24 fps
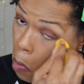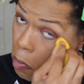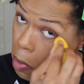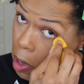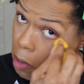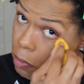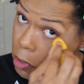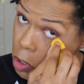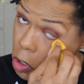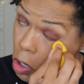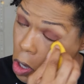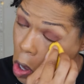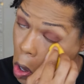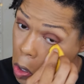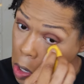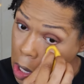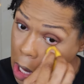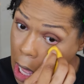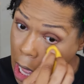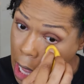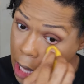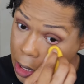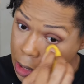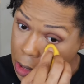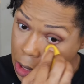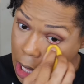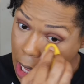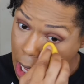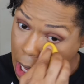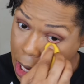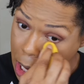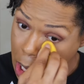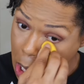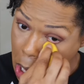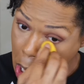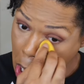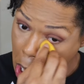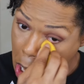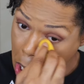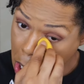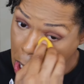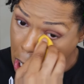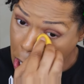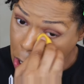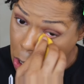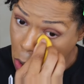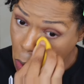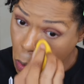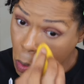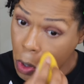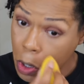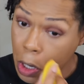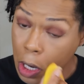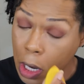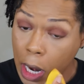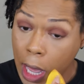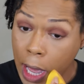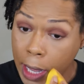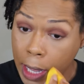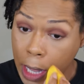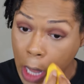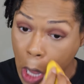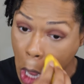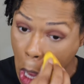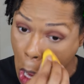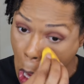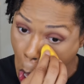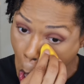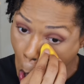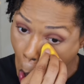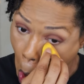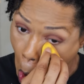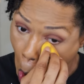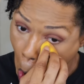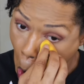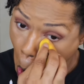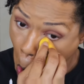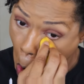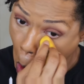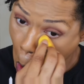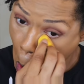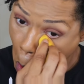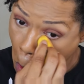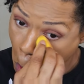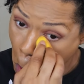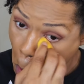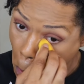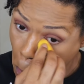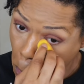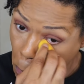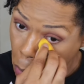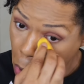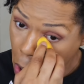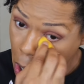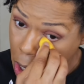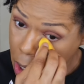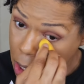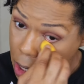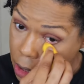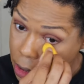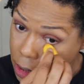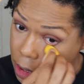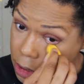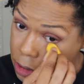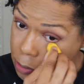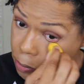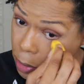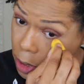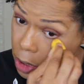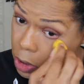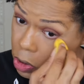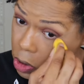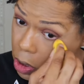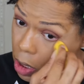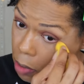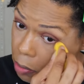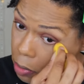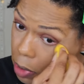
baby, you're going to lock that in. And I don't want to lock in product that's bunched